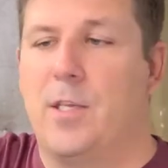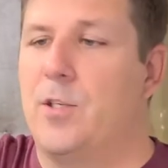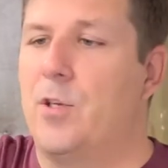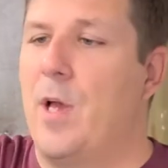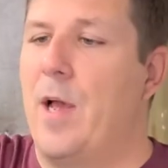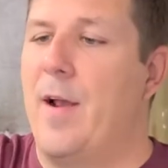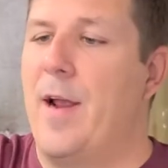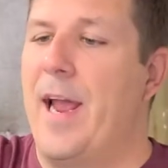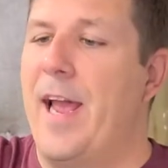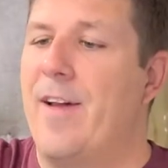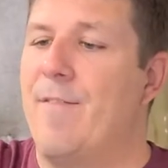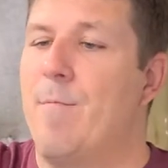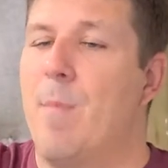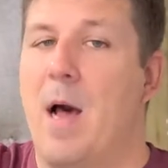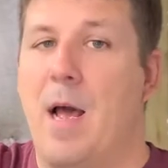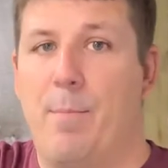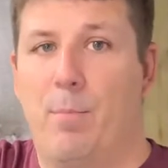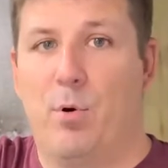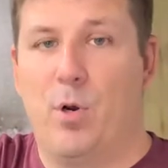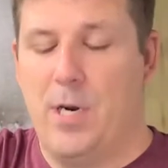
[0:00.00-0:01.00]
so I have
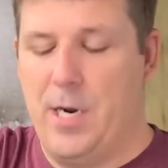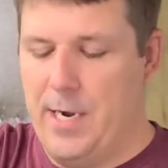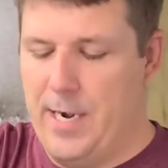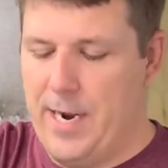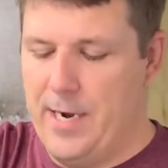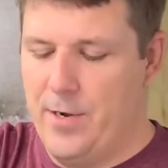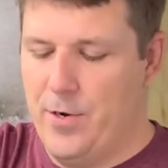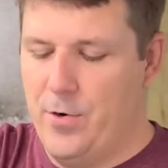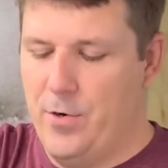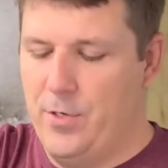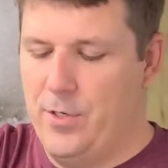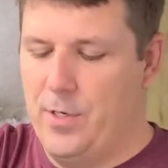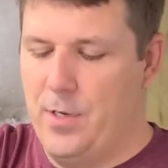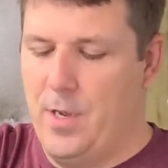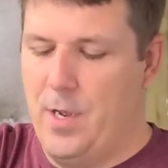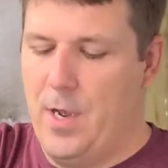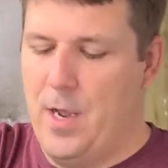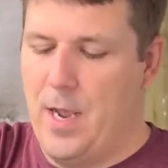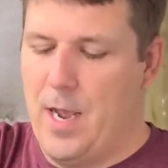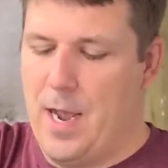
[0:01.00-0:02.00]
my bullet connectors.
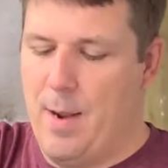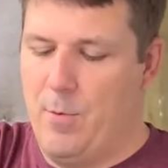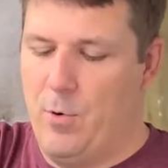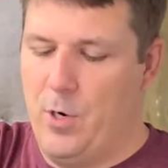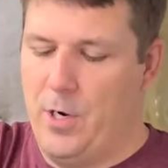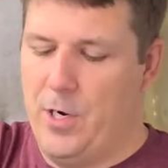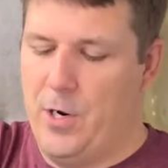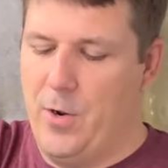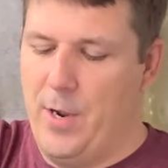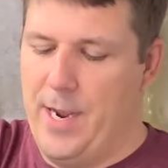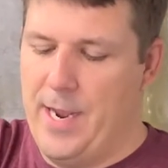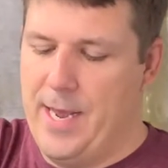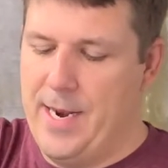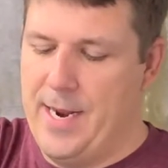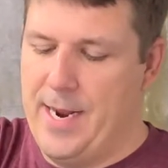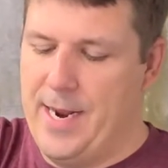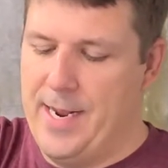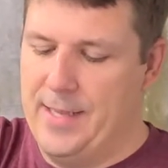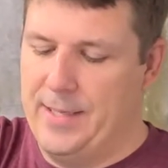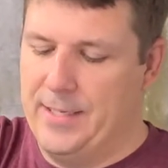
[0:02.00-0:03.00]
I'm gonna go ahead
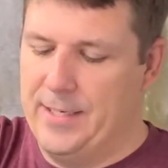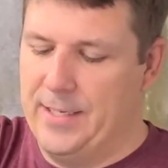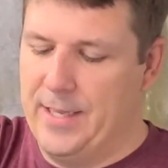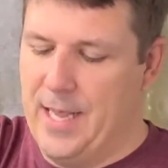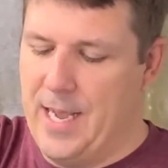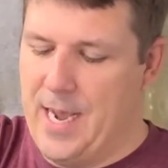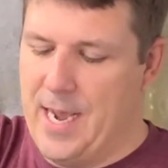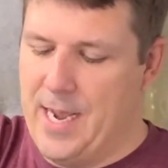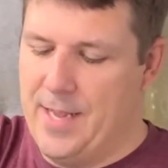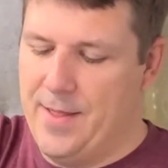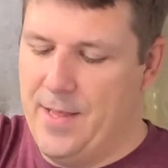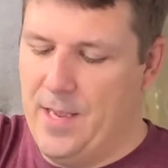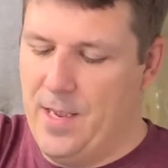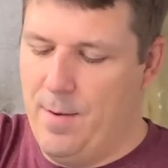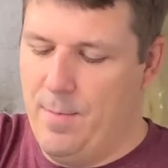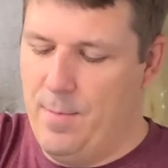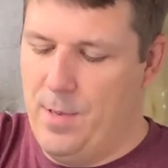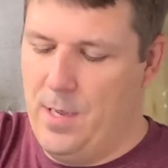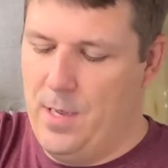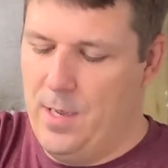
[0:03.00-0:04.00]
and slide
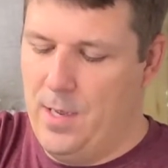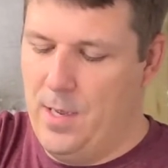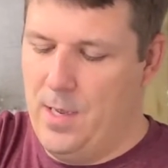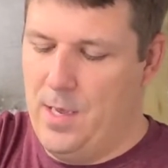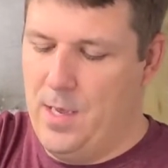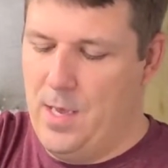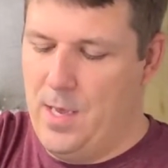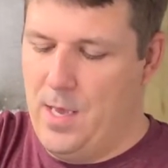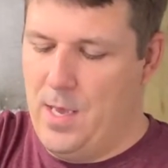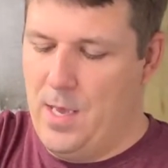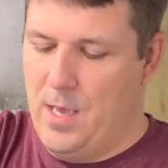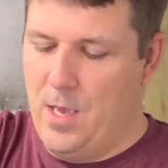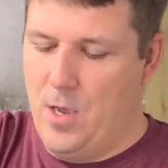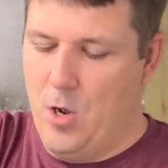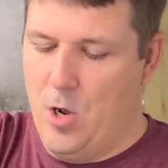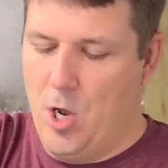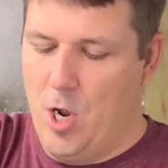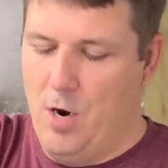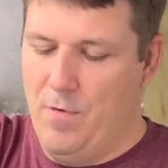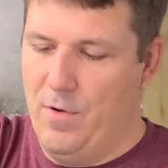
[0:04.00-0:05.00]
them
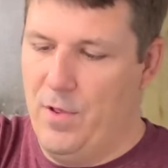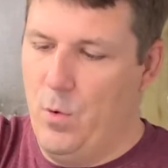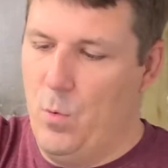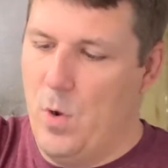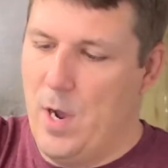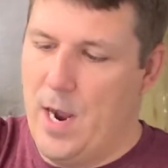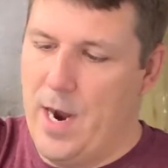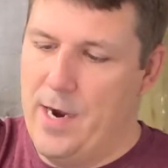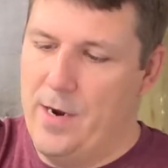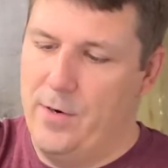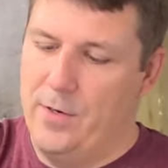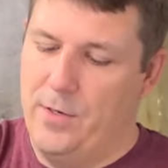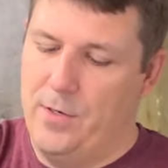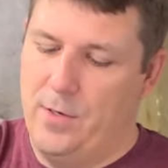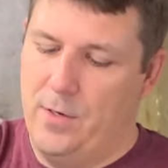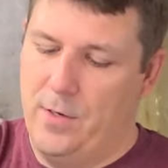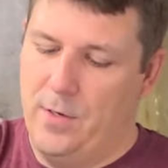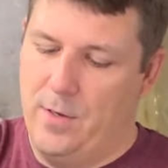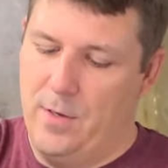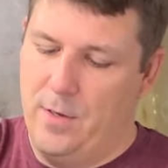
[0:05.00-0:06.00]
over the wires.